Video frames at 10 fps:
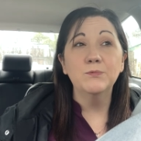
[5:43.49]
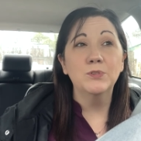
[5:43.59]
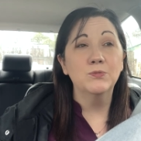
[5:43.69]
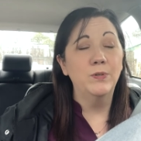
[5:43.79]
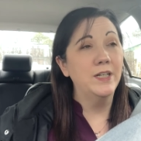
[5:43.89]

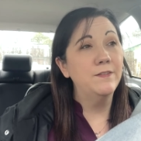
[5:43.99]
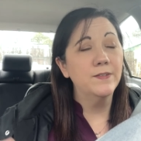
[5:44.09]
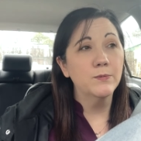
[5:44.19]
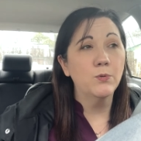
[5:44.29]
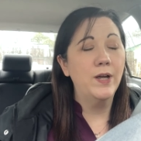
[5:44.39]
There's one I
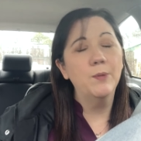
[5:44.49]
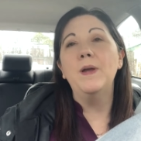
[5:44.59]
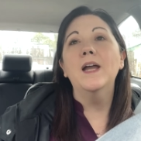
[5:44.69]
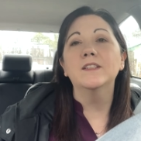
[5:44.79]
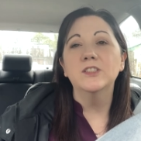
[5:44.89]
filmed a while
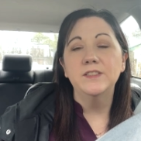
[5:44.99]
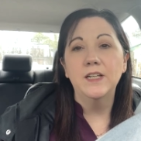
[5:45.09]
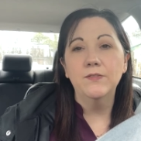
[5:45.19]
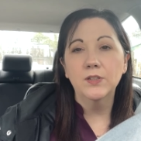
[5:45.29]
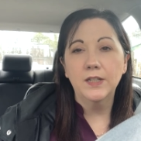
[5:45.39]
back, just
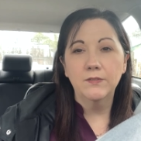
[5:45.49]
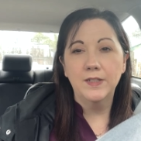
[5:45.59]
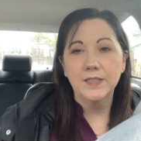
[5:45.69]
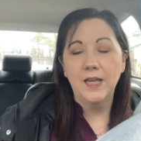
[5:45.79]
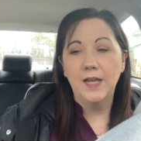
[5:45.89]
never got
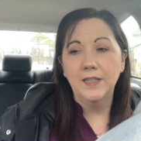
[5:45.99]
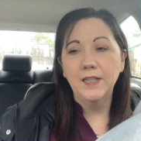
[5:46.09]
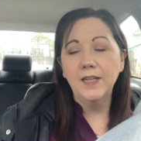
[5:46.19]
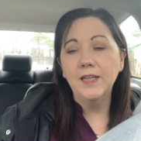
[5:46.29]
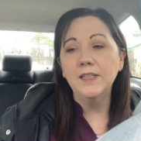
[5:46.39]
around to
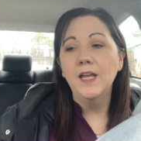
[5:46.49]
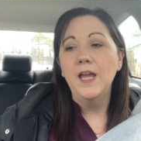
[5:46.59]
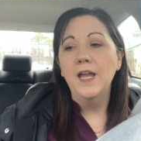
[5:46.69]
editing it.